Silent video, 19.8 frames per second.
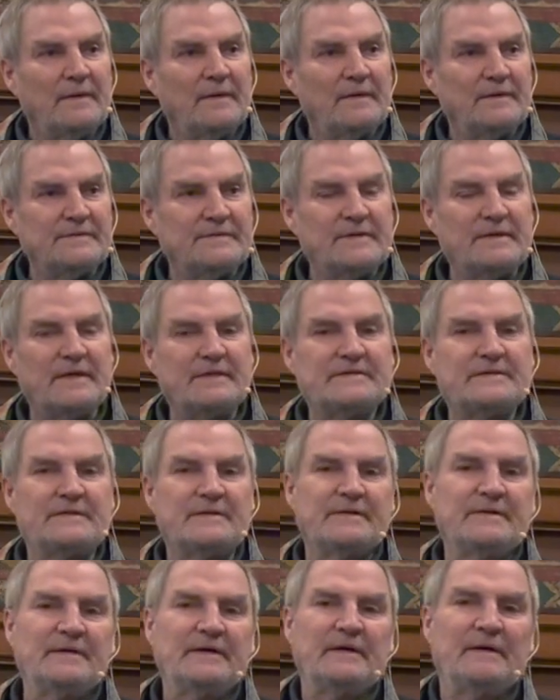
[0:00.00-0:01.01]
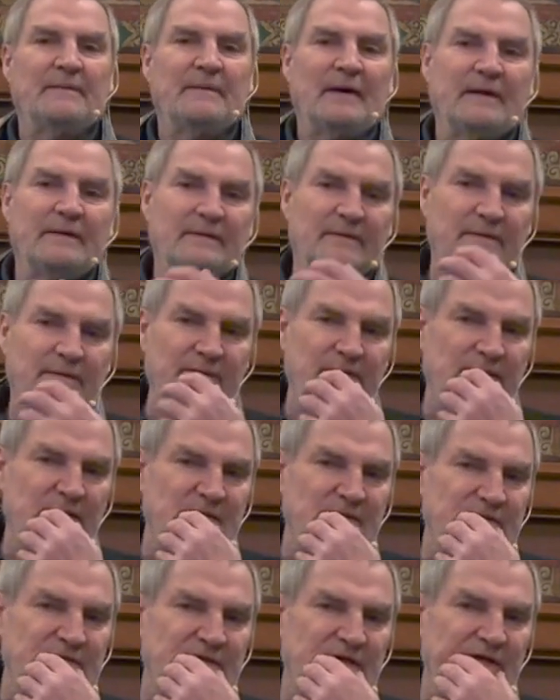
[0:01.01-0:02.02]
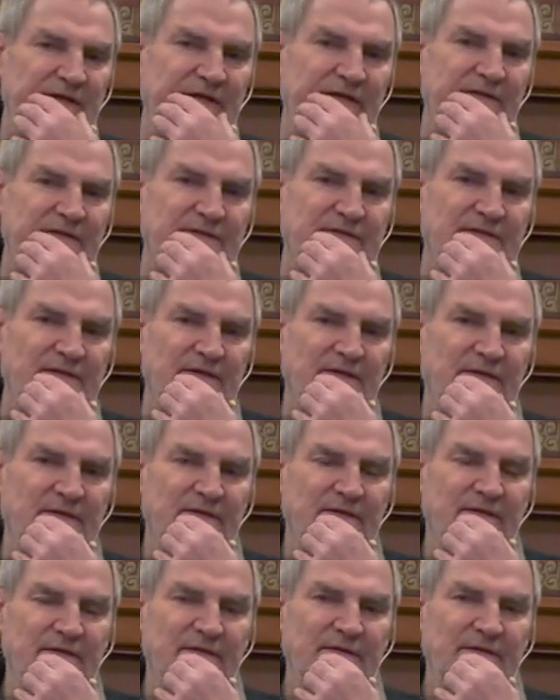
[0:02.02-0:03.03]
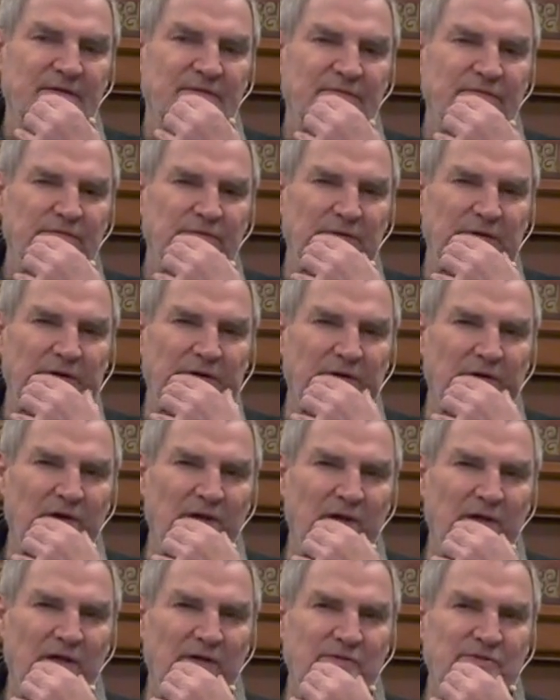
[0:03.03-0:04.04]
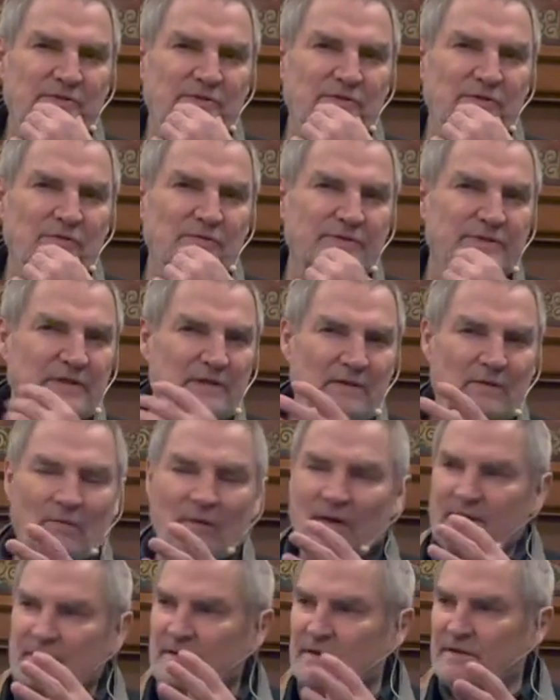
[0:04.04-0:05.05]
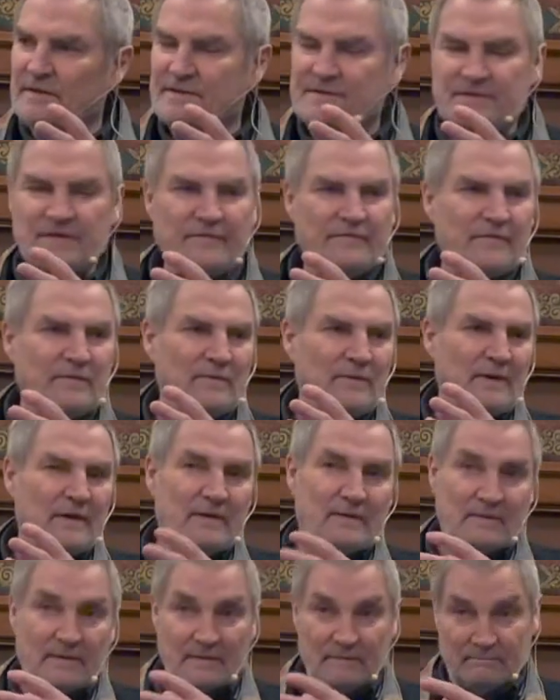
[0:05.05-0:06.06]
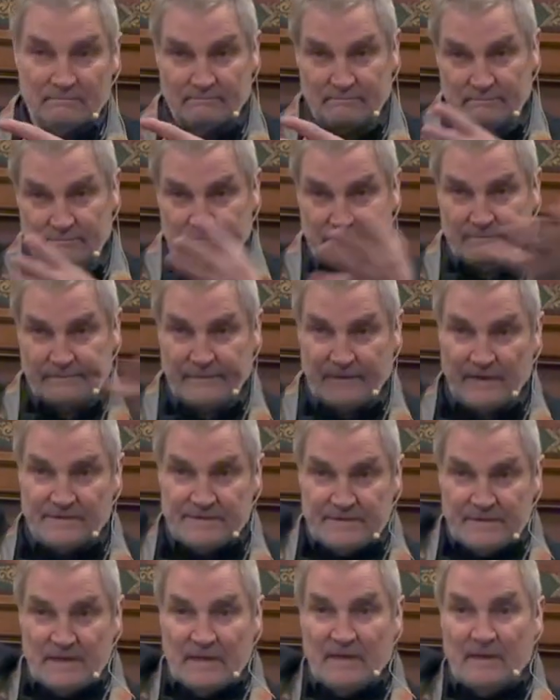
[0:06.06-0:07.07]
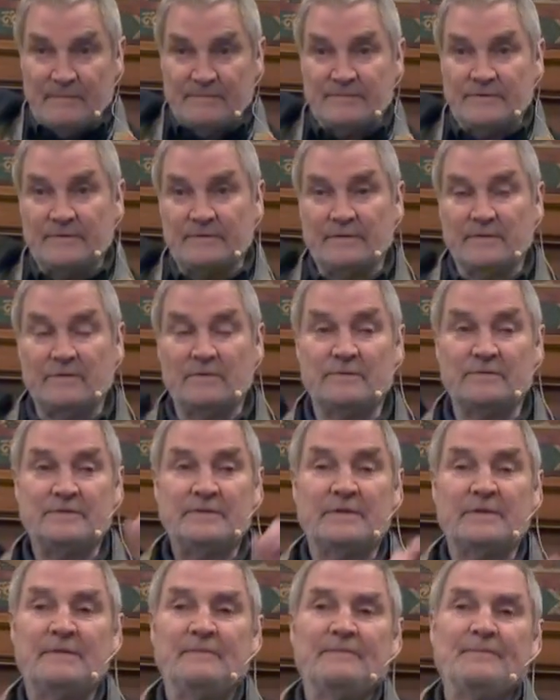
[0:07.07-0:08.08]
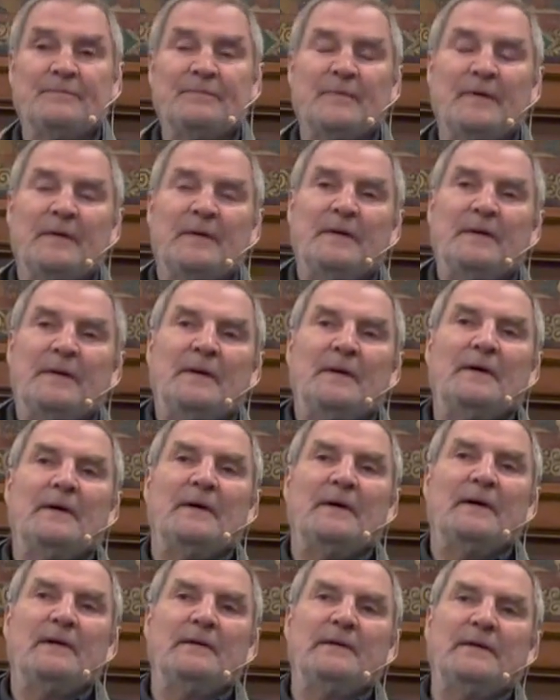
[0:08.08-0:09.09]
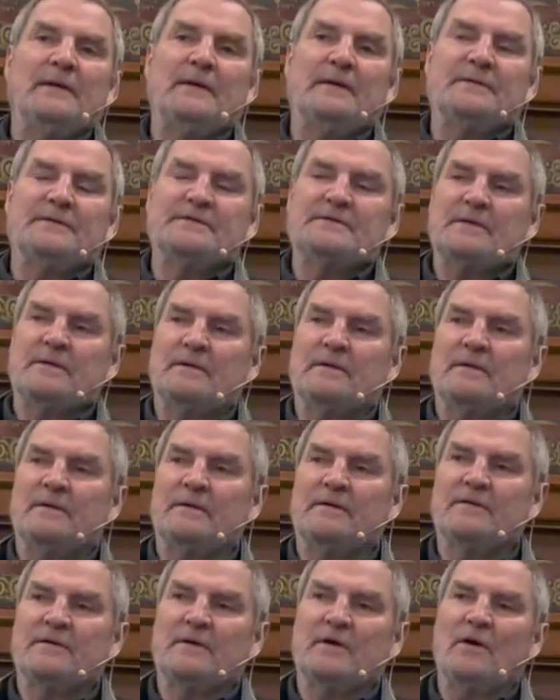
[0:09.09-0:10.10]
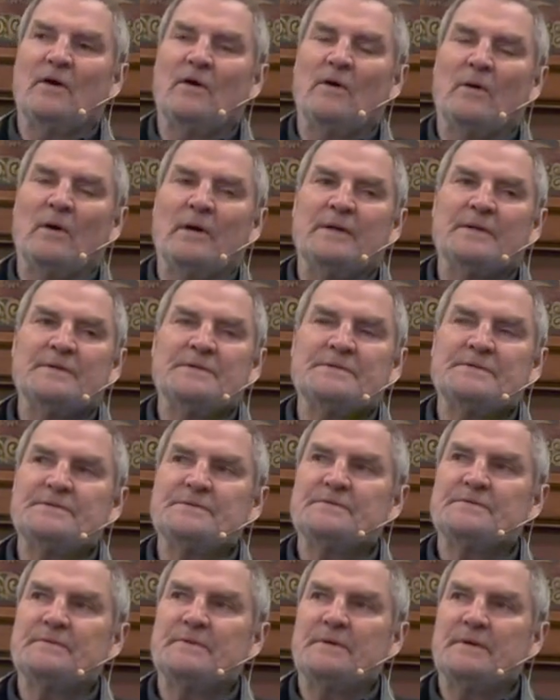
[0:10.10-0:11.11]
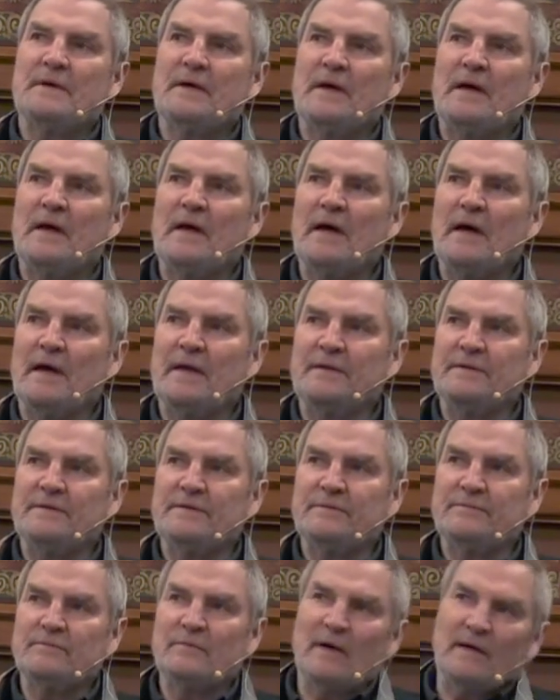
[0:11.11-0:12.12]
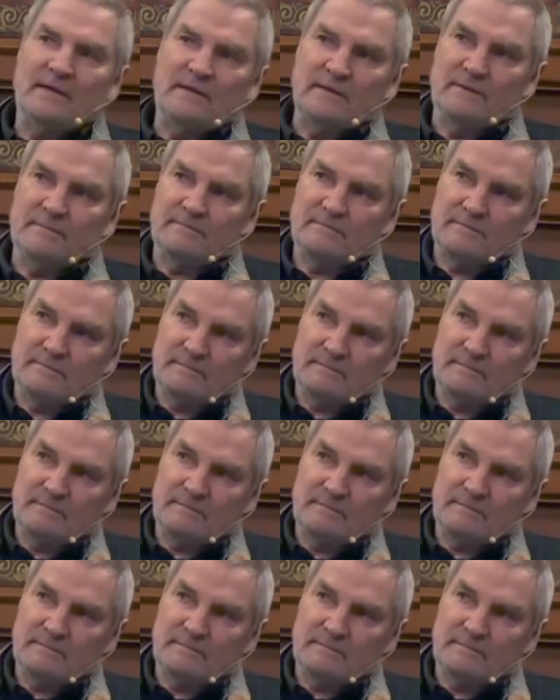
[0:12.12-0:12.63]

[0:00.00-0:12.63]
And so that's the thing about in Zen is that if you really look closer, you'll see Guan Yin is everywhere, like 1,000 arms on the altar, and in a lot of the koans, and riding a